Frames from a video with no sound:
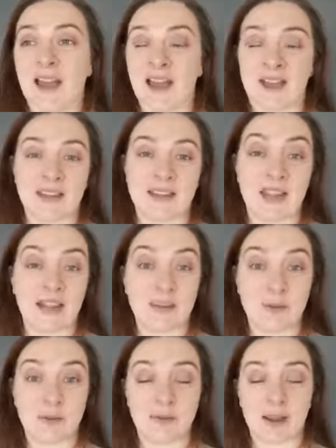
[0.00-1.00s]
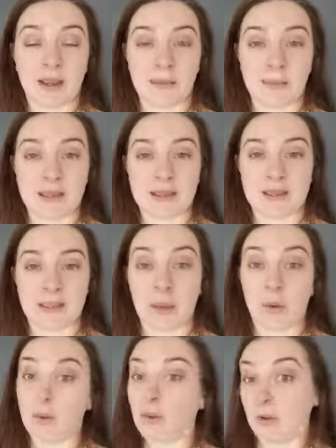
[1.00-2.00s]
And if you'd recommend
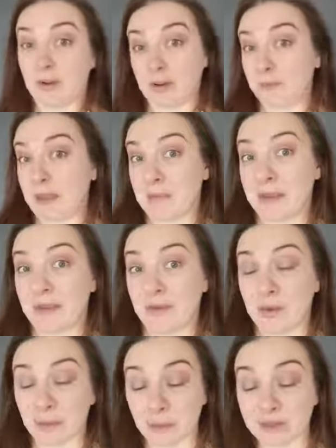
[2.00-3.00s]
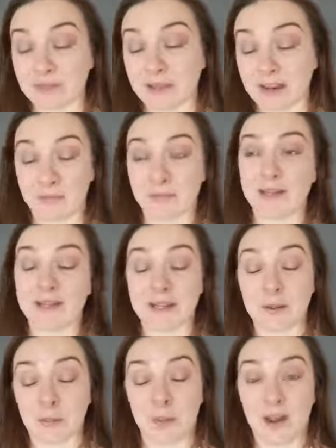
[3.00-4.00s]
it, or maybe if you wouldn't recommend
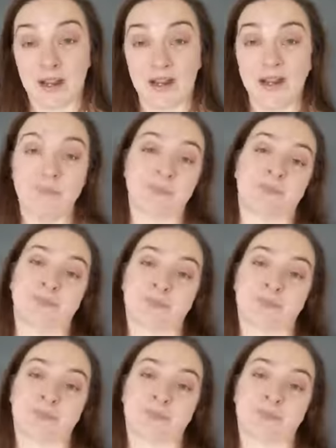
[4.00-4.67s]
it, and why not?